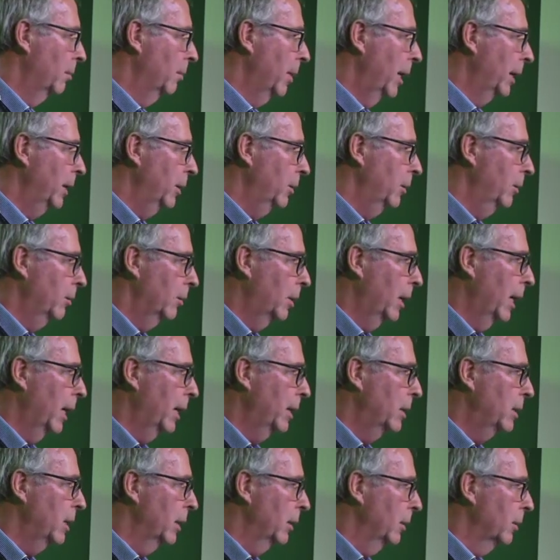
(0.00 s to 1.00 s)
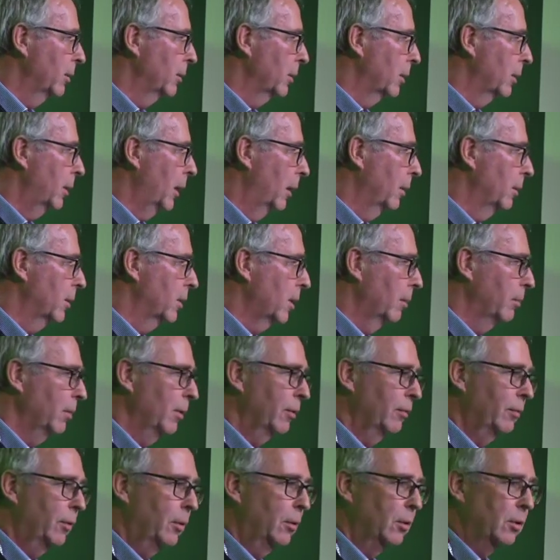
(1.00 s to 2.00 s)
many UK dealers around
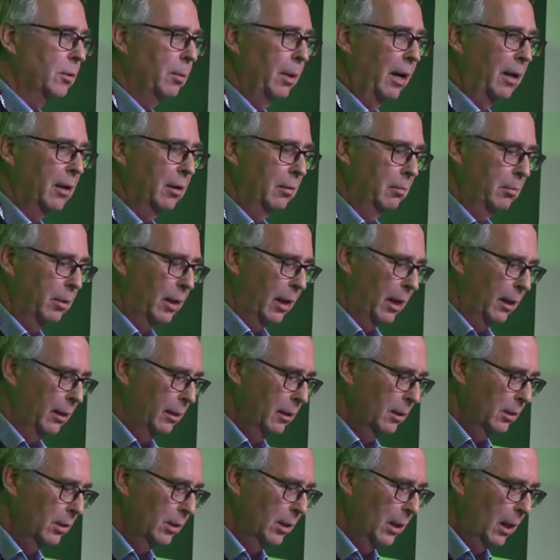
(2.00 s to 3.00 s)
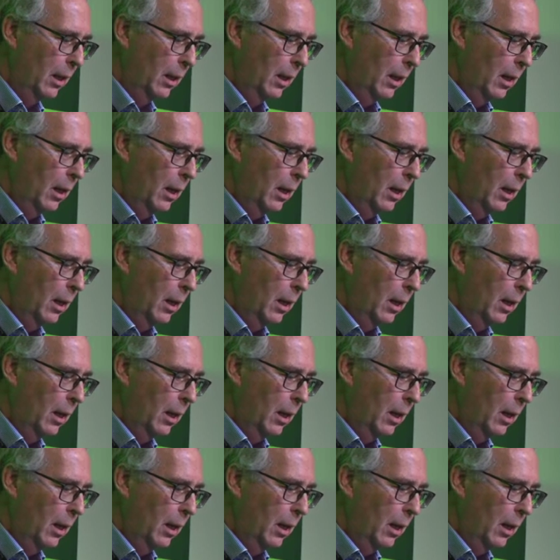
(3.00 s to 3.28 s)
some of the Volkswagen brands,